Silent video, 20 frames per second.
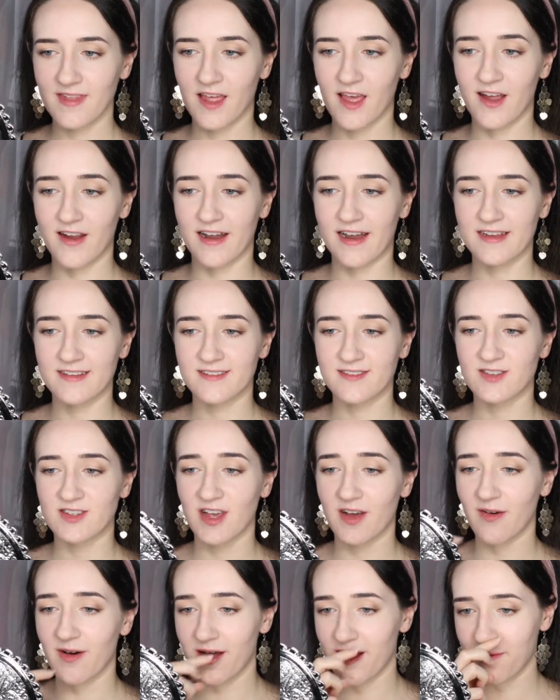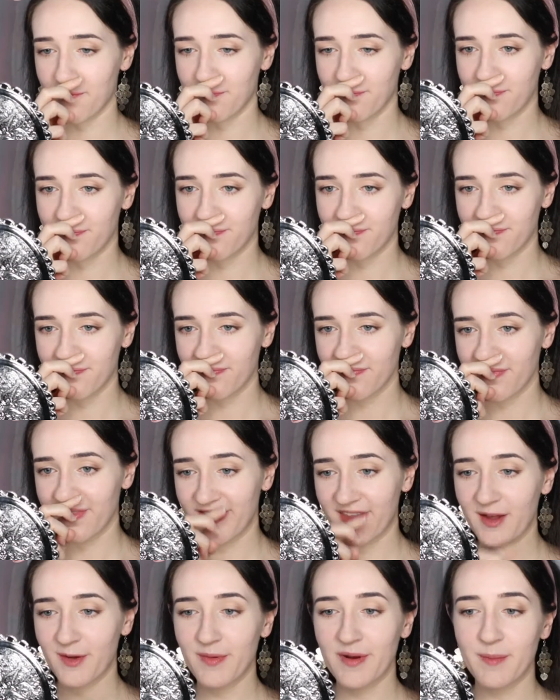Alright, so I
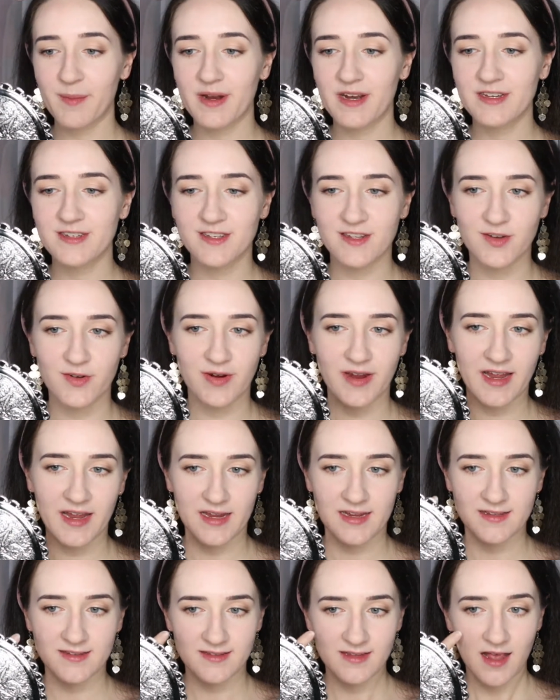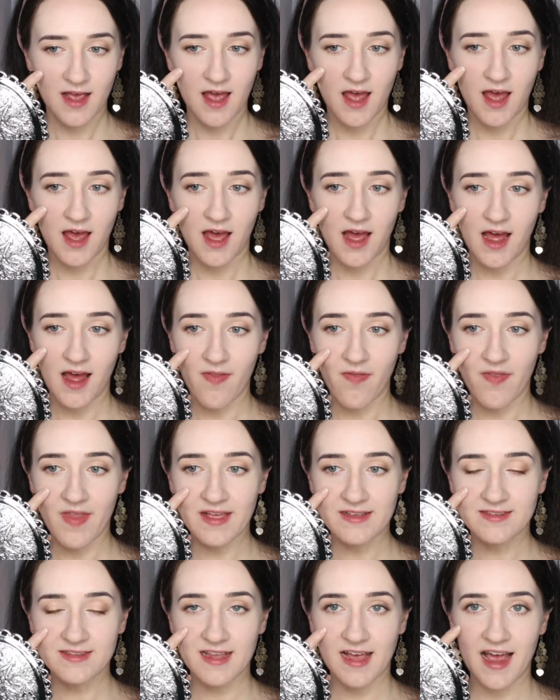think what I'm gonna do is on
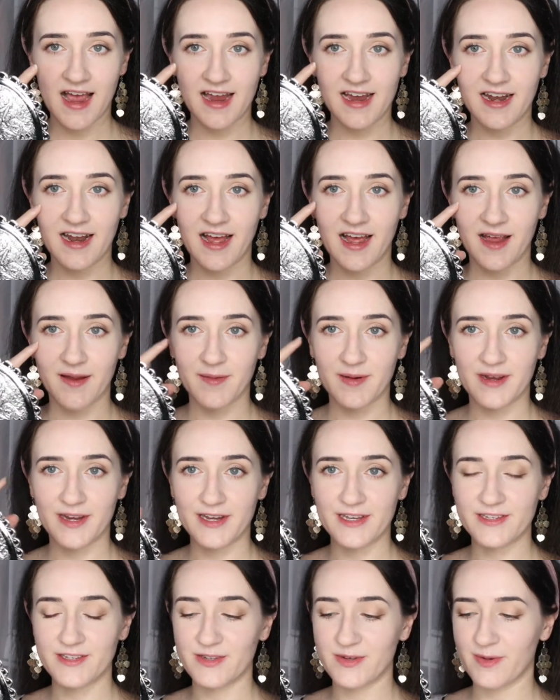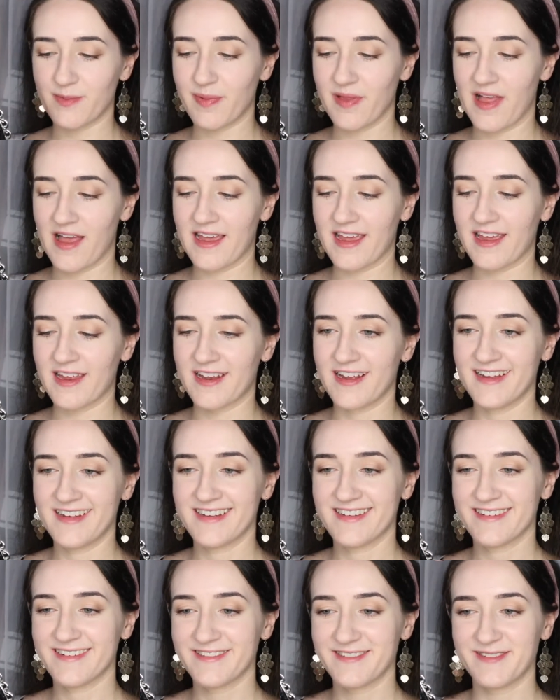this side, I'm going to apply it
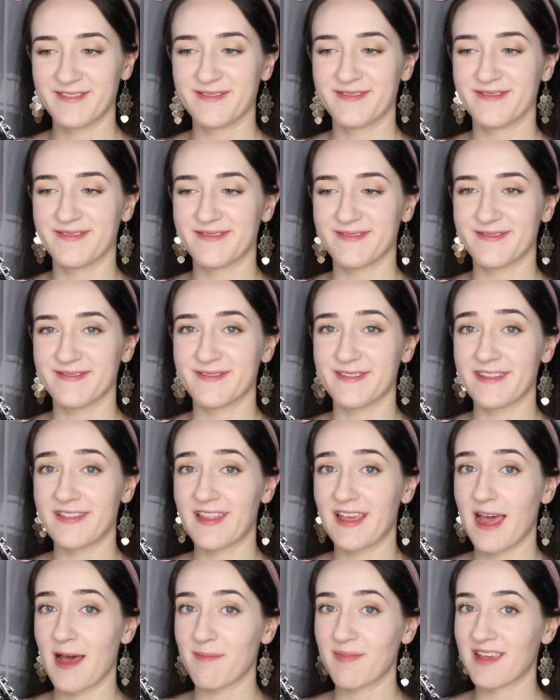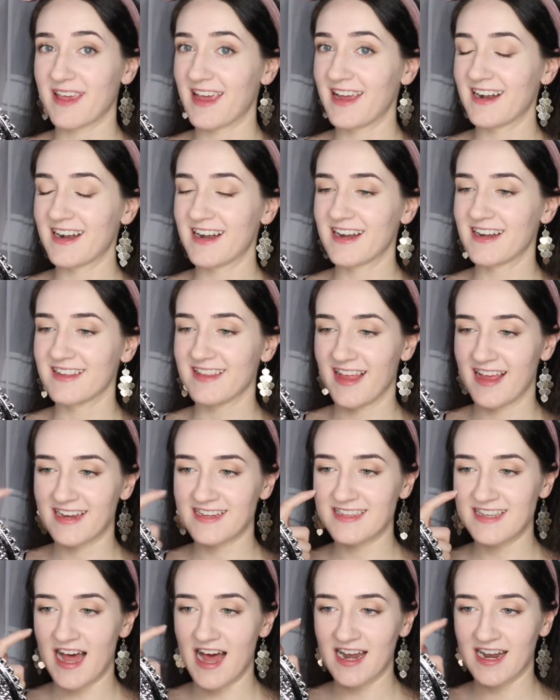with the applicator,
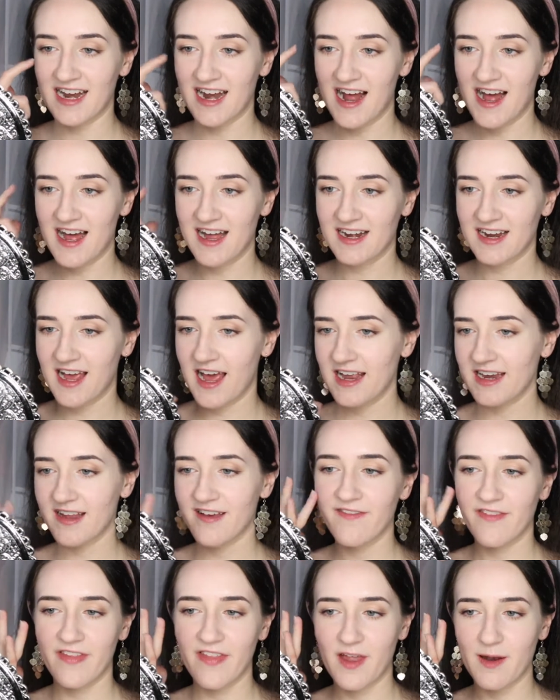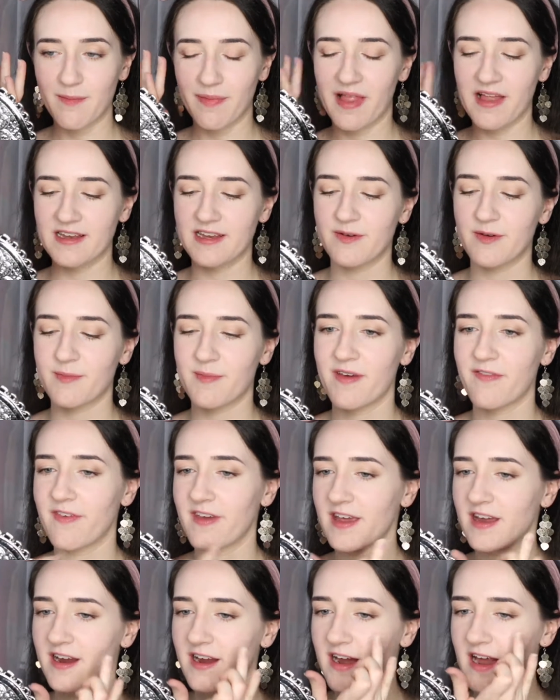like dot it on kind of, and then blend it with my
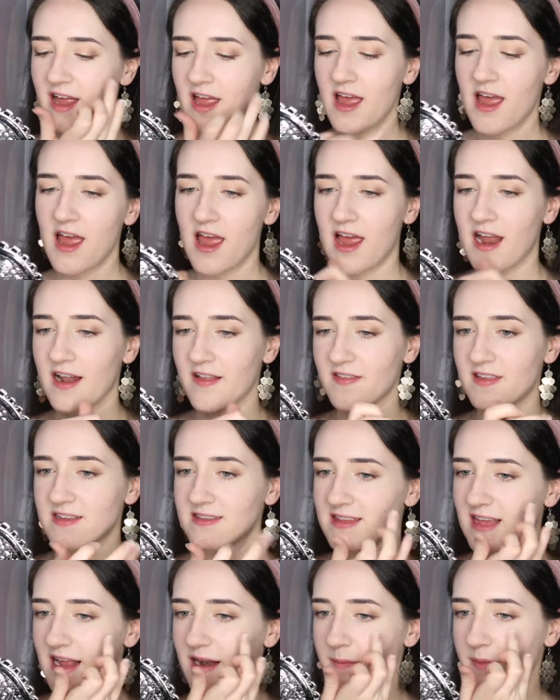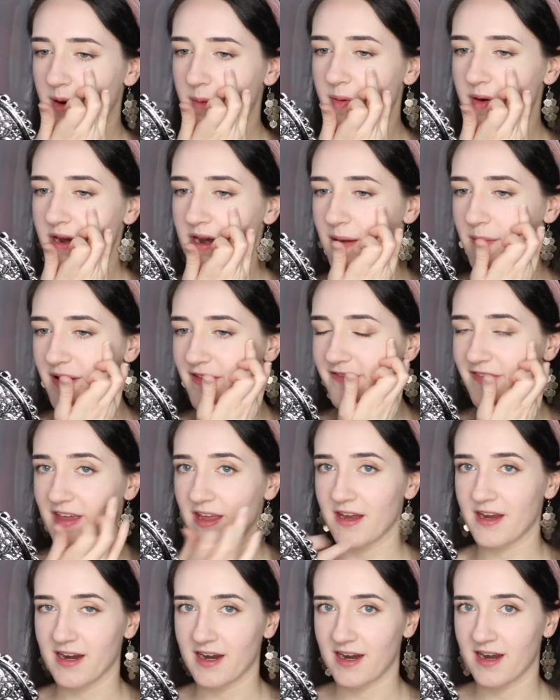finger. And on this side, I'm gonna put it on my
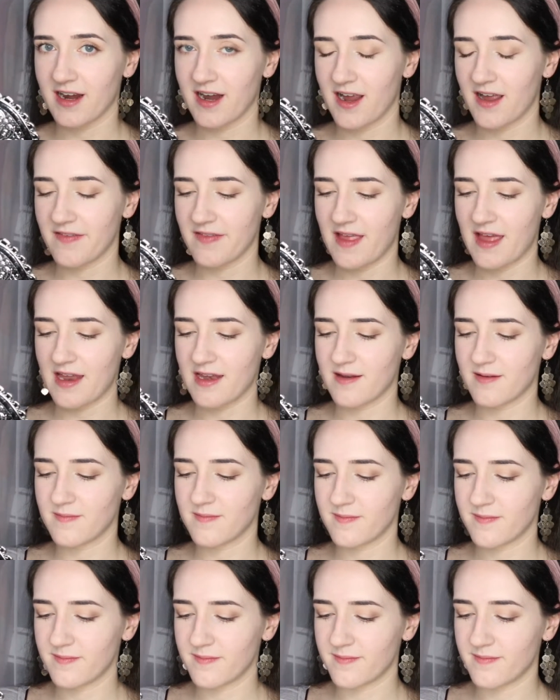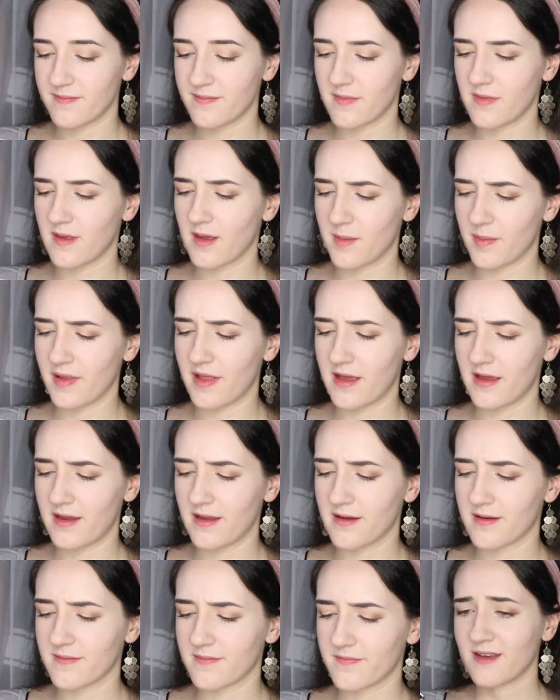finger and then apply
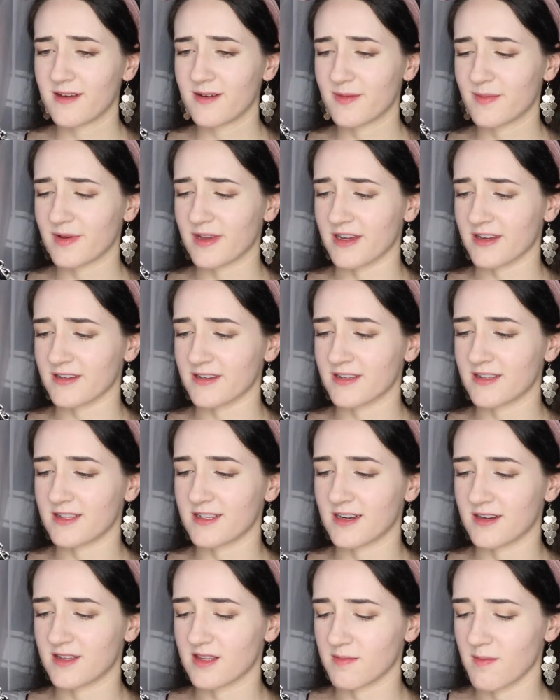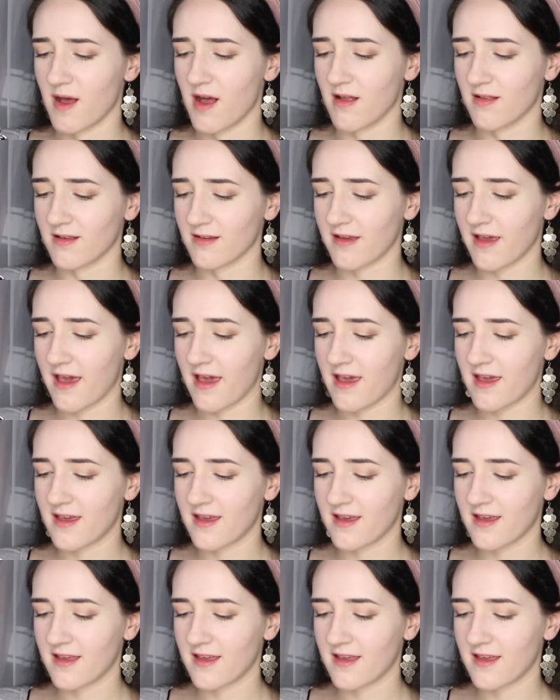it. Oh my gosh, let's start small, okay?